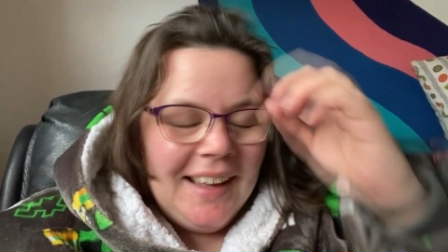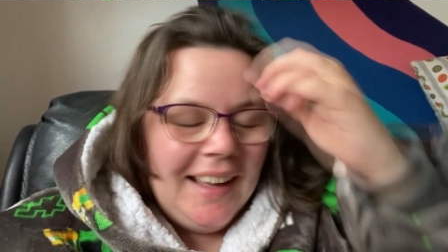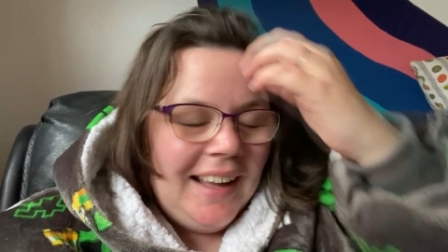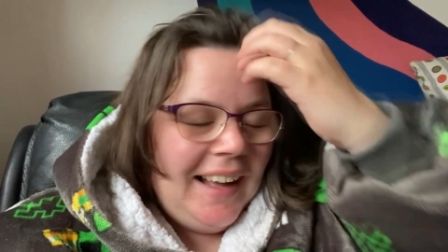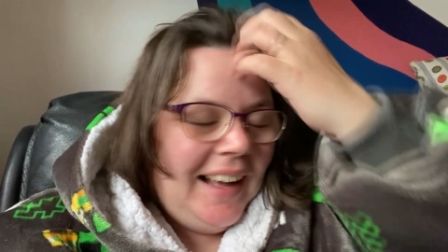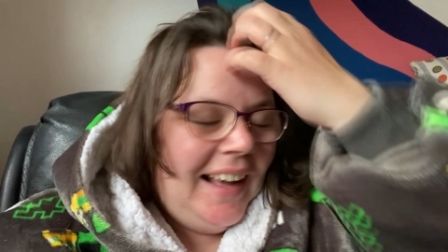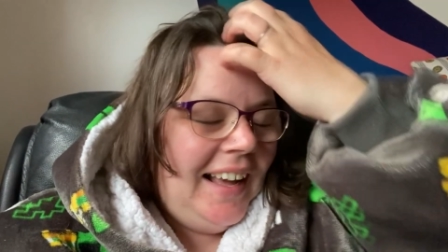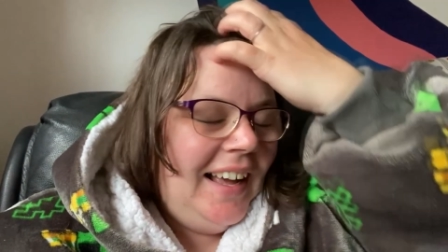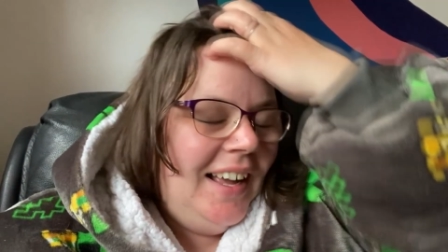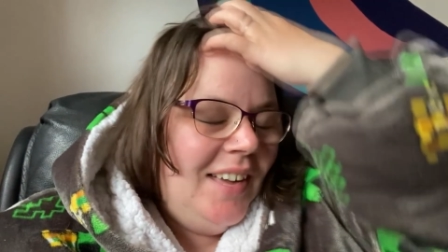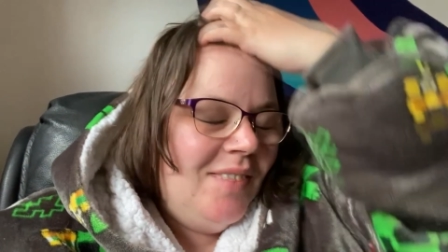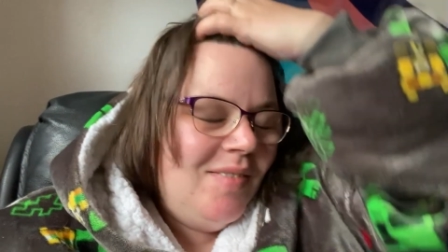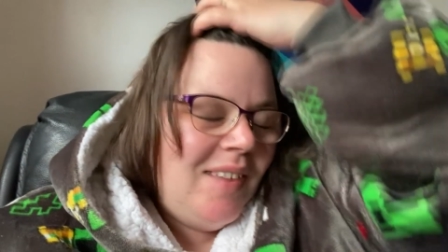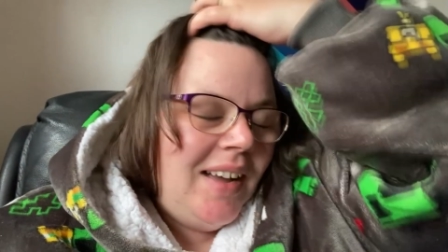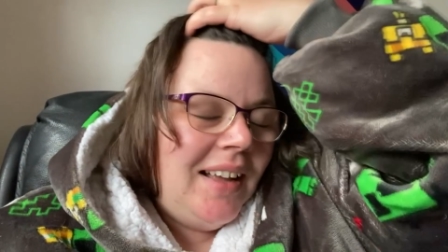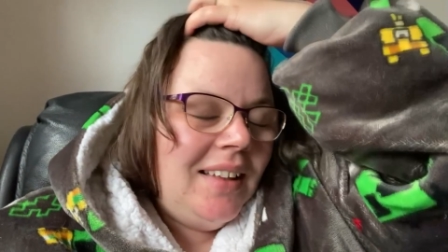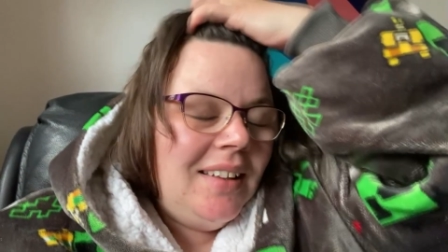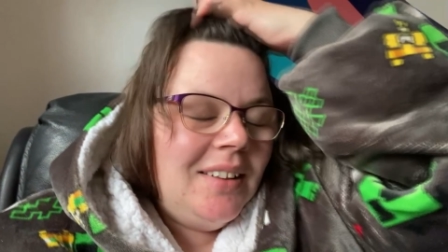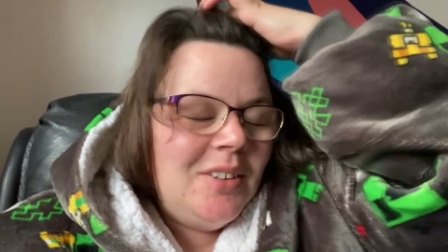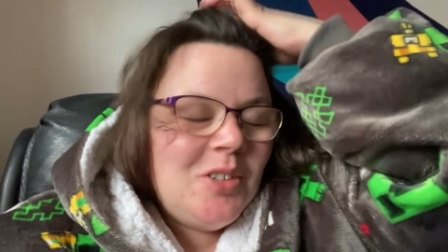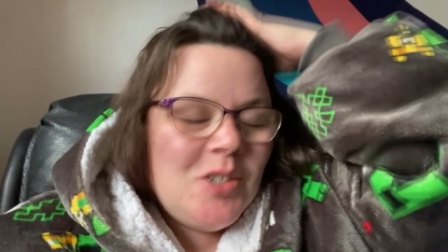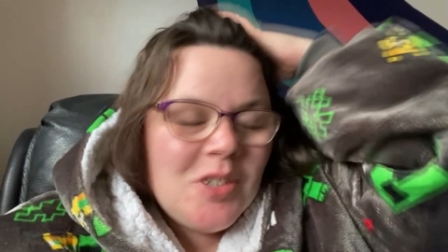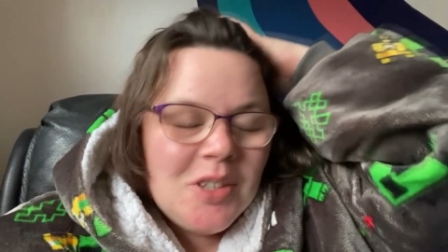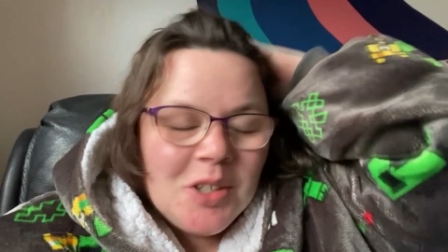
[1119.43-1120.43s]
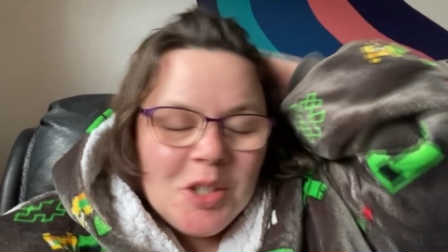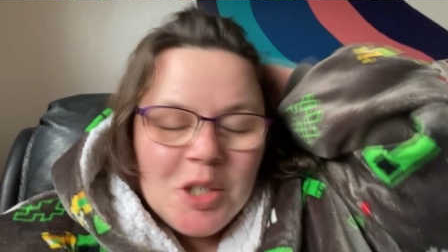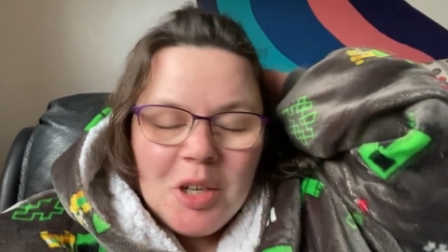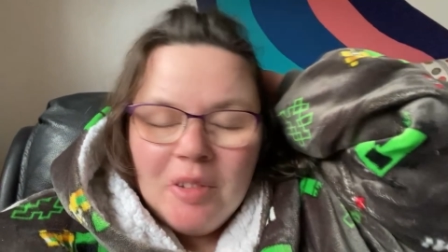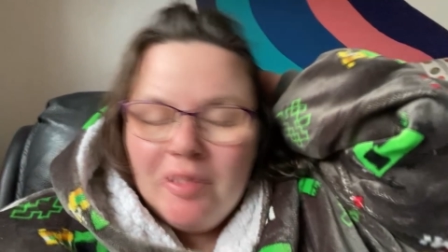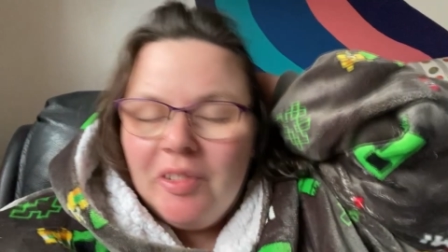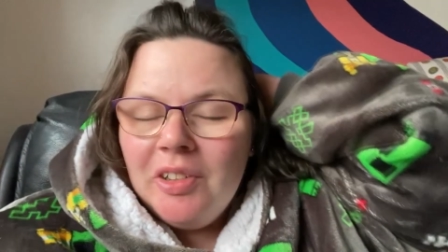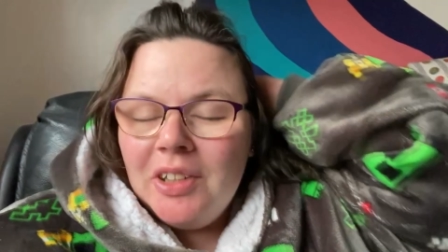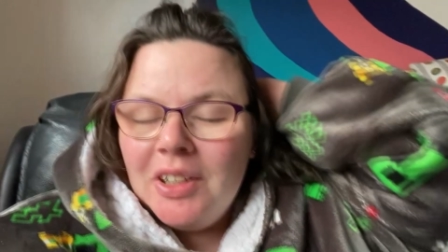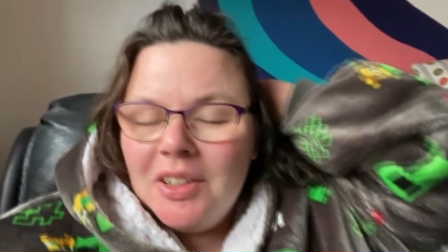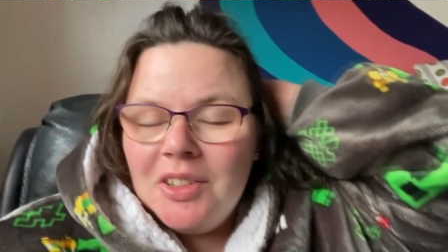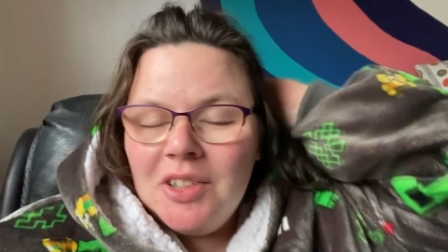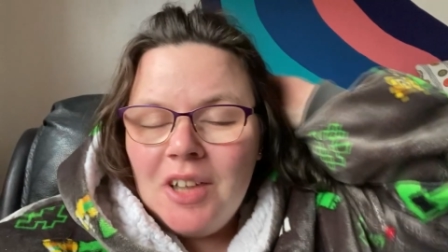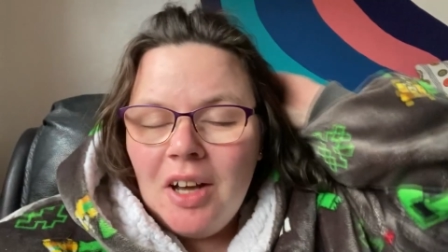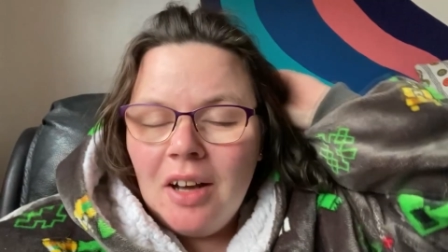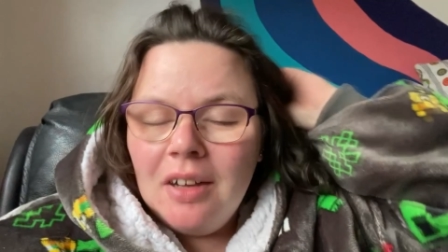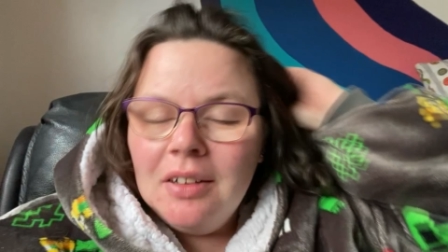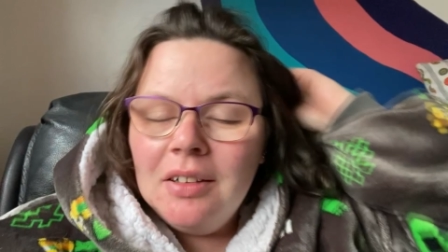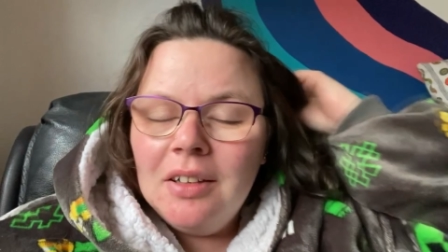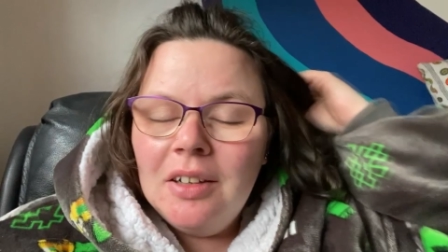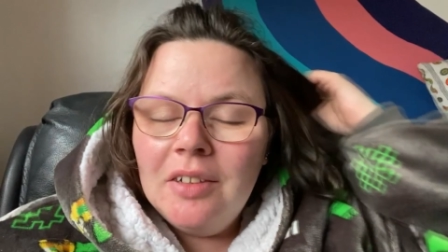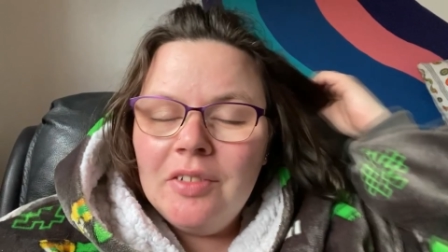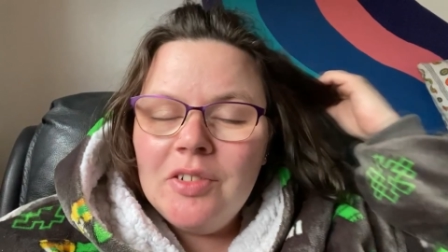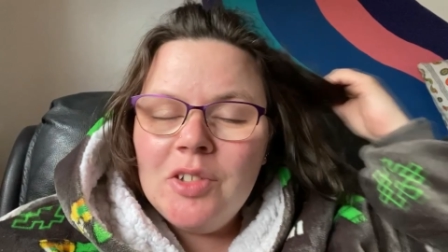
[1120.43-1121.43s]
I literally shoveled a ton of